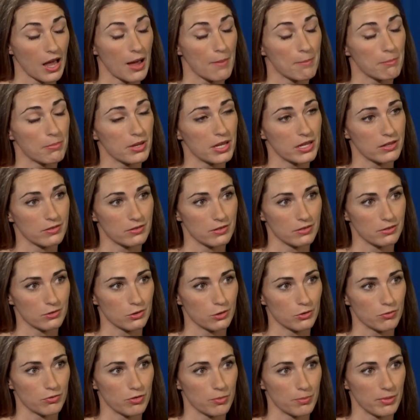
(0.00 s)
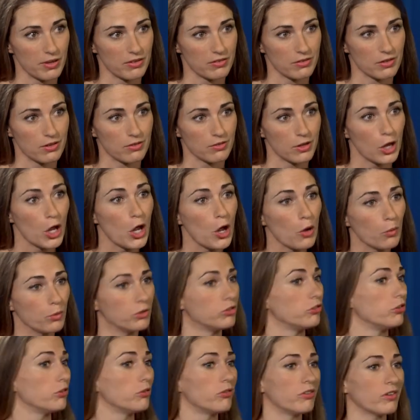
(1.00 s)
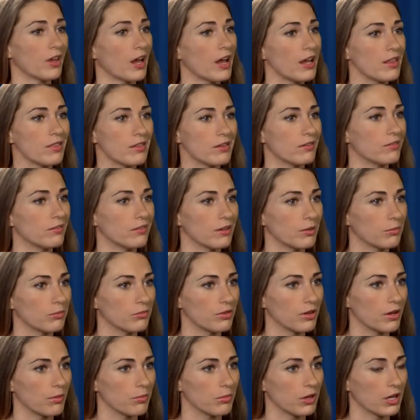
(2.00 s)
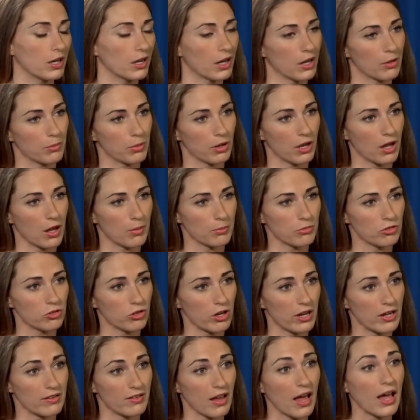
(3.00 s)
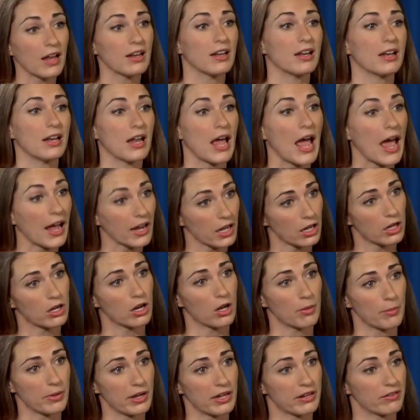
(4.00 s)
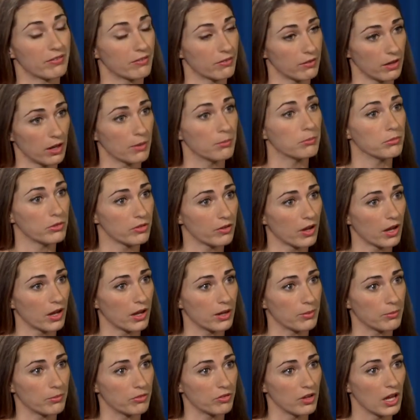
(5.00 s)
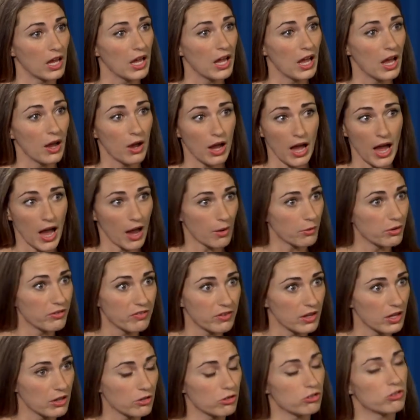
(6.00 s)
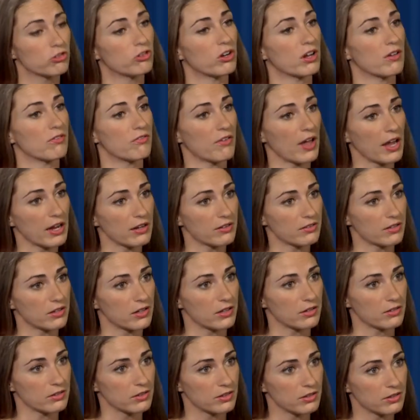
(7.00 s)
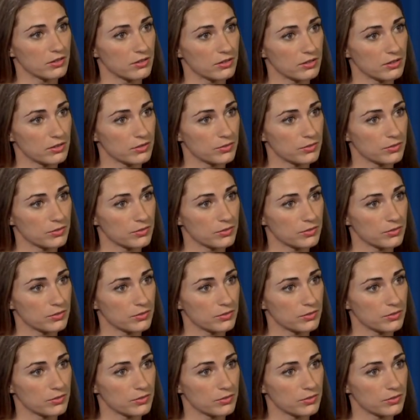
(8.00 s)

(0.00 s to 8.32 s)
and peace is good for business. Would you say this sums up the global arms trade? And in economic slump times, how is the industry affected? In